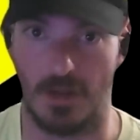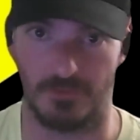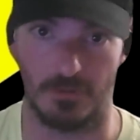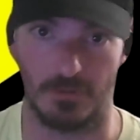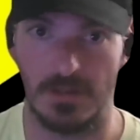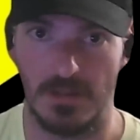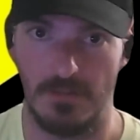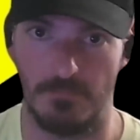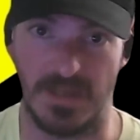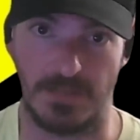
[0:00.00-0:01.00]
you know, for
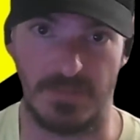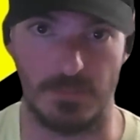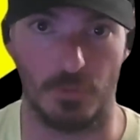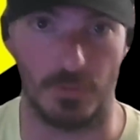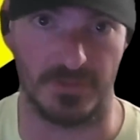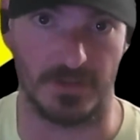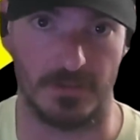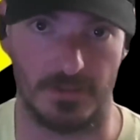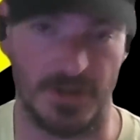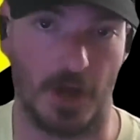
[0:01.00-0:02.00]
many people with
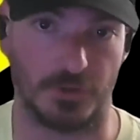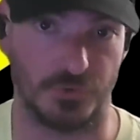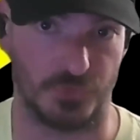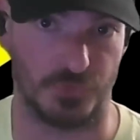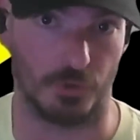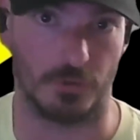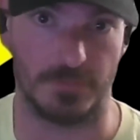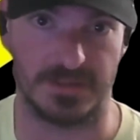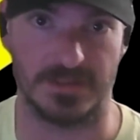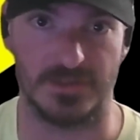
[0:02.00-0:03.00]
a, a, doctor's
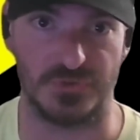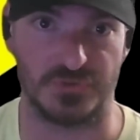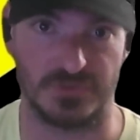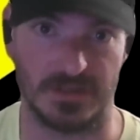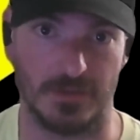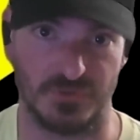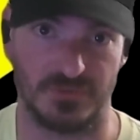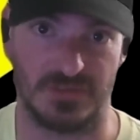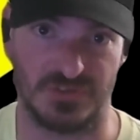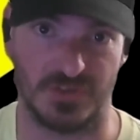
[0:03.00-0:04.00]
order because you know
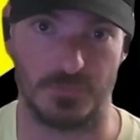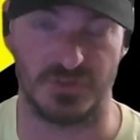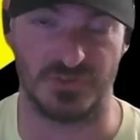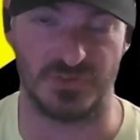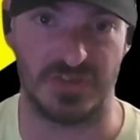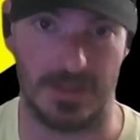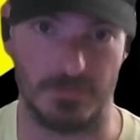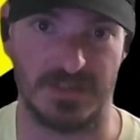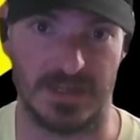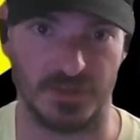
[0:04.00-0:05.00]
these substances
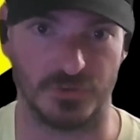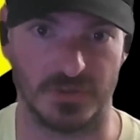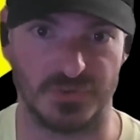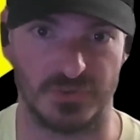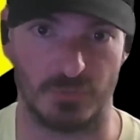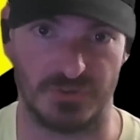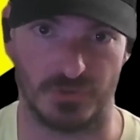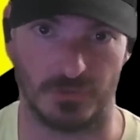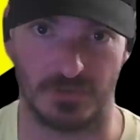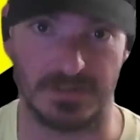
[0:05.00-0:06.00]
can be dangerous and
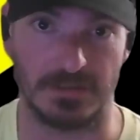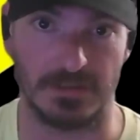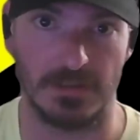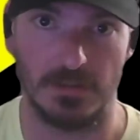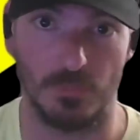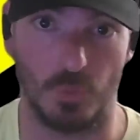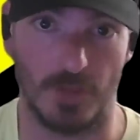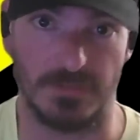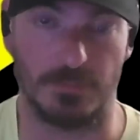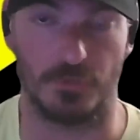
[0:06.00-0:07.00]
we certainly
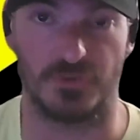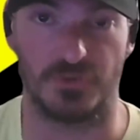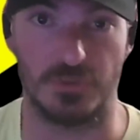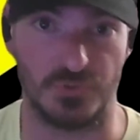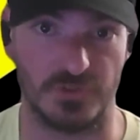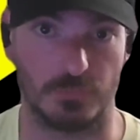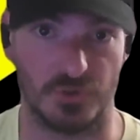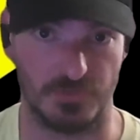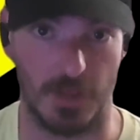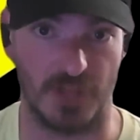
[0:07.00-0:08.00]
want people to use
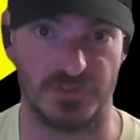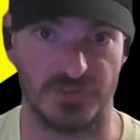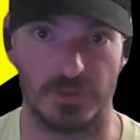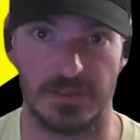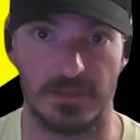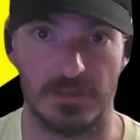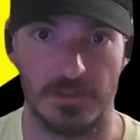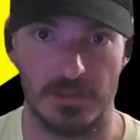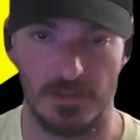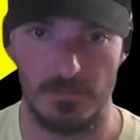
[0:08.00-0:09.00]
them responsibly
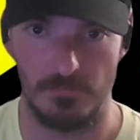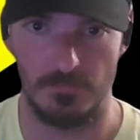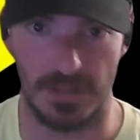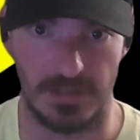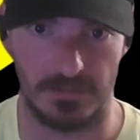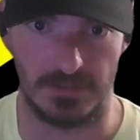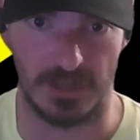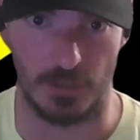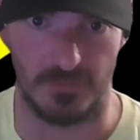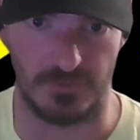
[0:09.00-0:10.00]
but
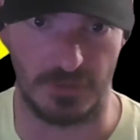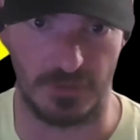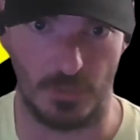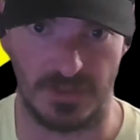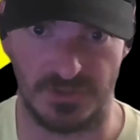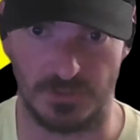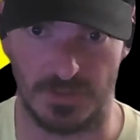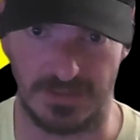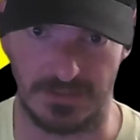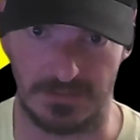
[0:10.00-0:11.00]
you know if you go
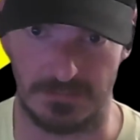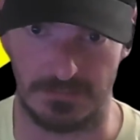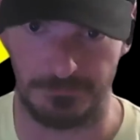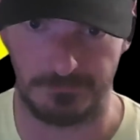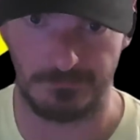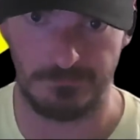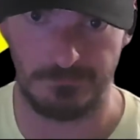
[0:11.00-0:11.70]
into any